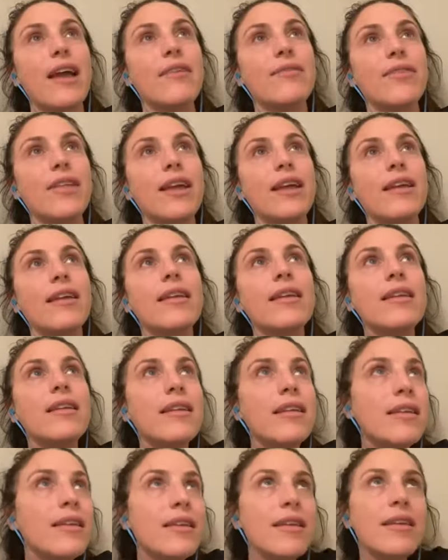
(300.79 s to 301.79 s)
like
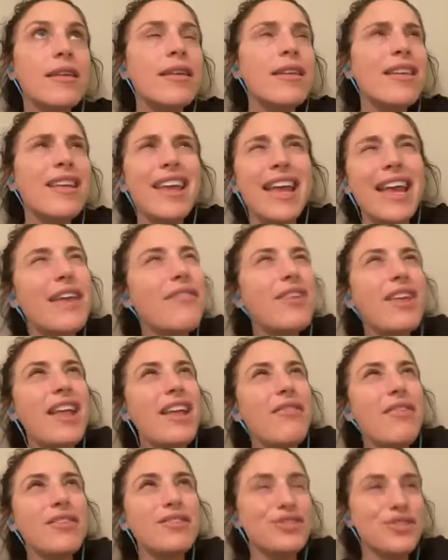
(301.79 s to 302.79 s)
even
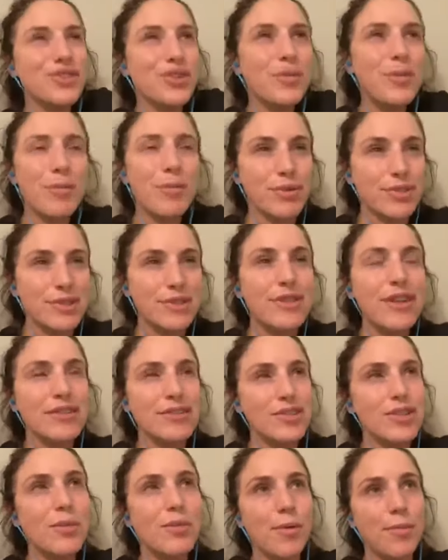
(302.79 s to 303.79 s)
even stupid pers- not
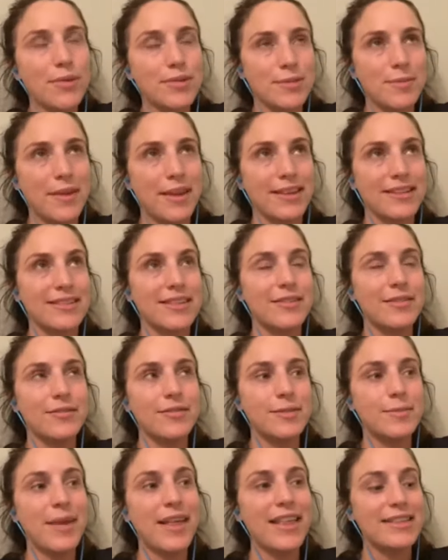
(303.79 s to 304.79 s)
stupid perspectives
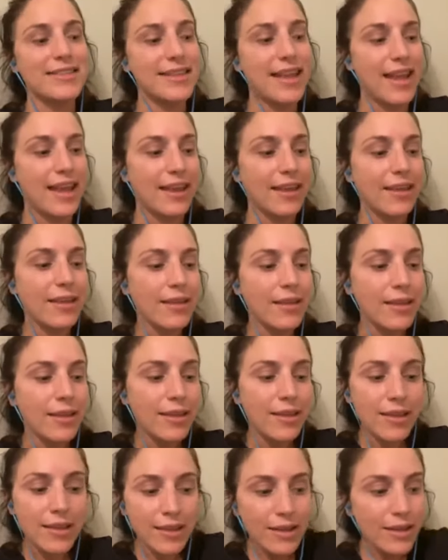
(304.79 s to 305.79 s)
but it's like
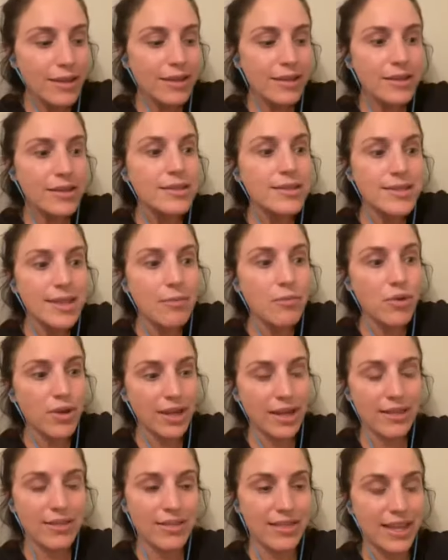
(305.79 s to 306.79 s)
someone
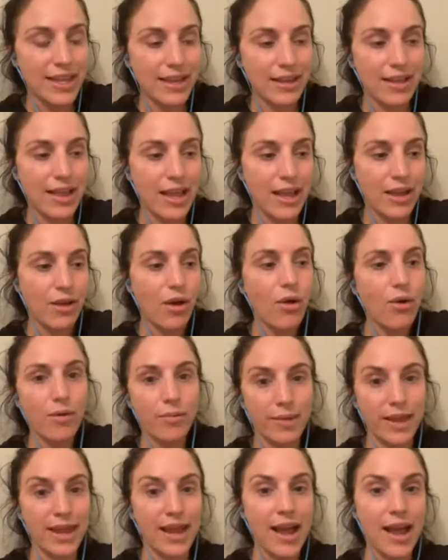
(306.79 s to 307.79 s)
can think like oh
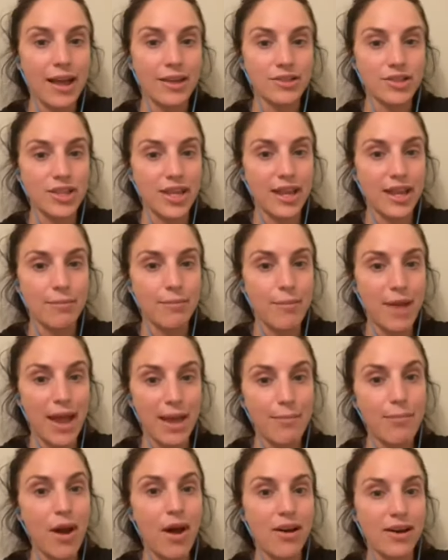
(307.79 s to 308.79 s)
my gosh like my
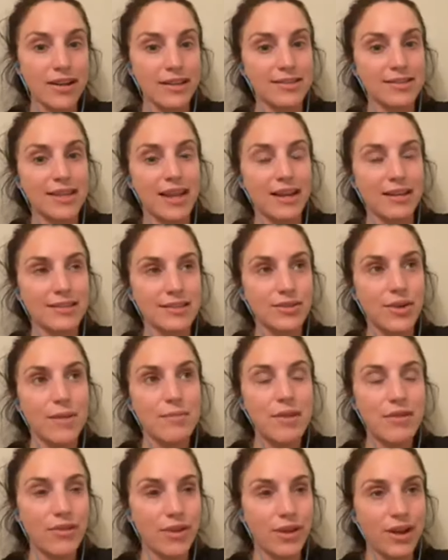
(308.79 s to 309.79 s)
body sucks so i'm
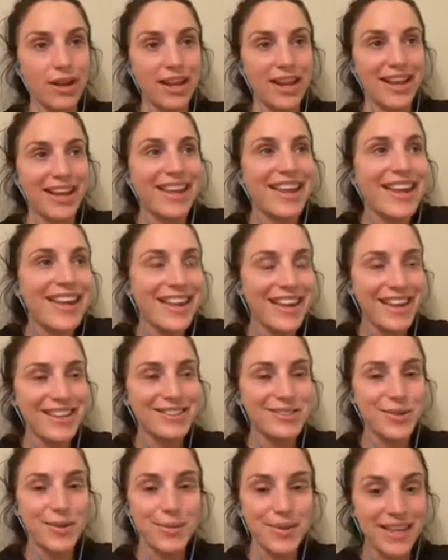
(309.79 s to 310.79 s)
never going to get into
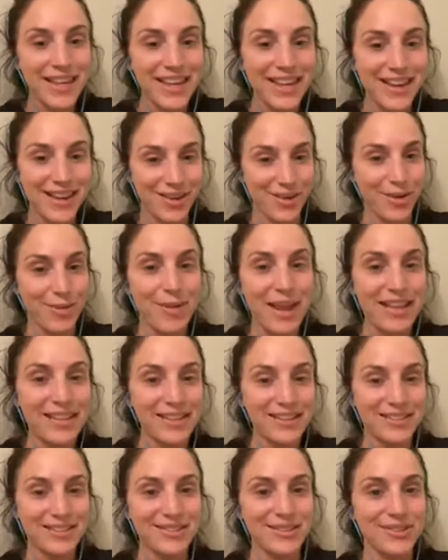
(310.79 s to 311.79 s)
a bikini or a bathing
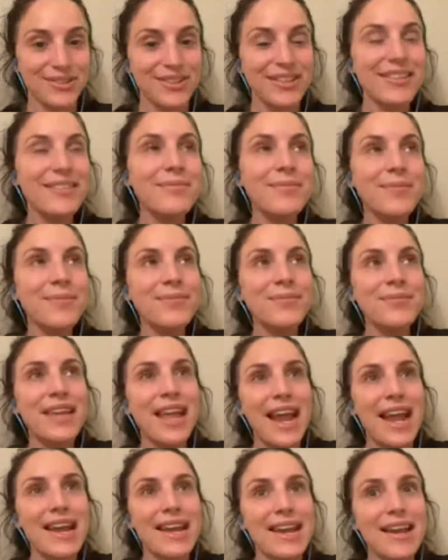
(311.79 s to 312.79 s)
suit
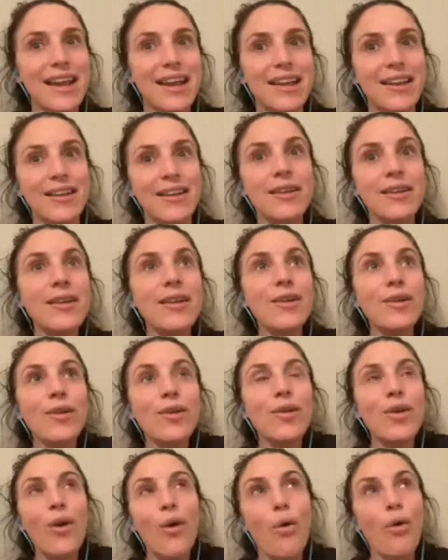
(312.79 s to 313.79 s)
and
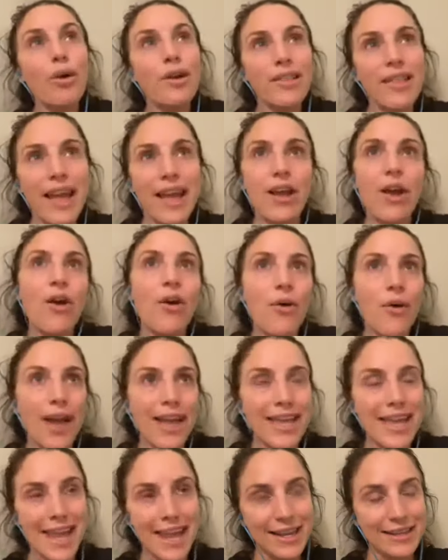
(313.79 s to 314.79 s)
or like, oh, I
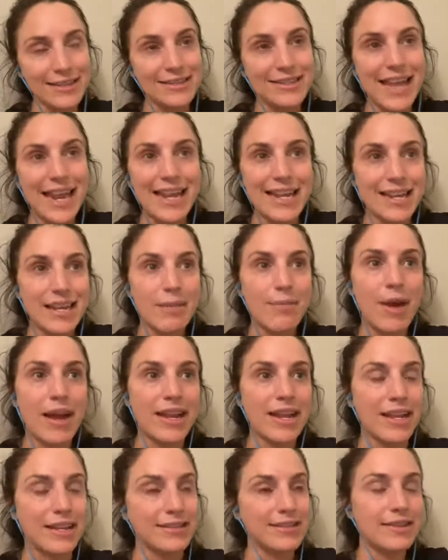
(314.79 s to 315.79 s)
can't date
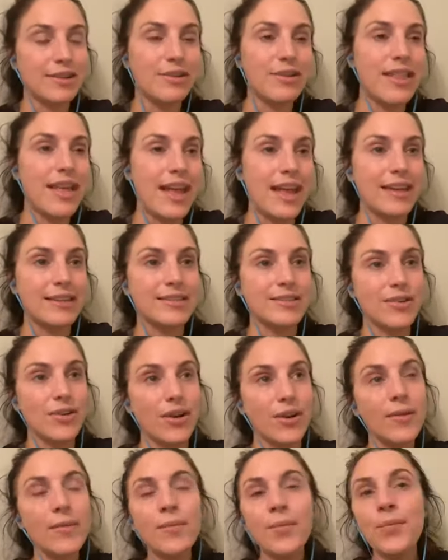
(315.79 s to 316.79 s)
anybody until this,
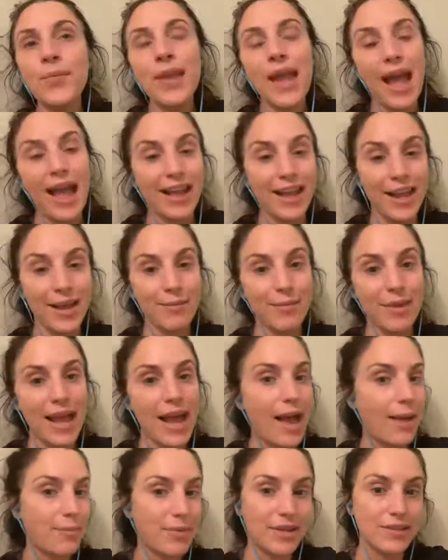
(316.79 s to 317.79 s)
or I can't be
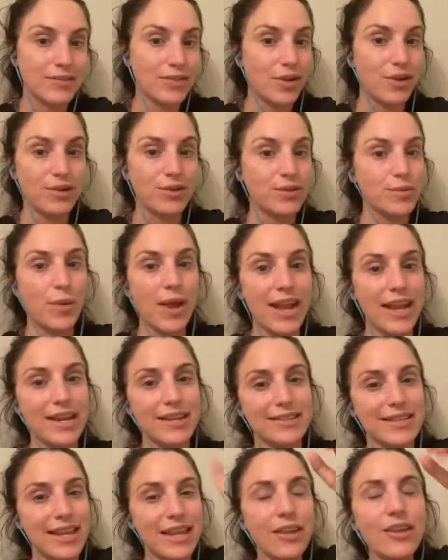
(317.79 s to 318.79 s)
happy until I lose weight. And
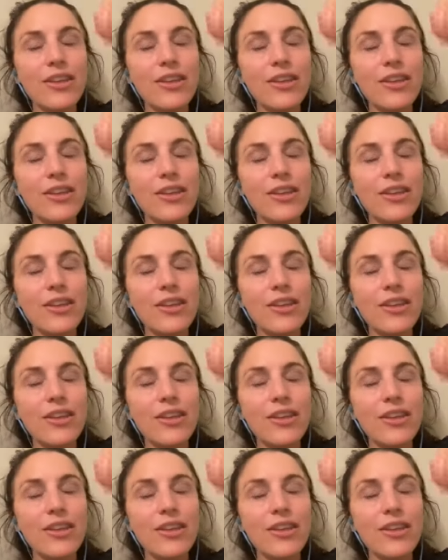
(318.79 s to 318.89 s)
it's like,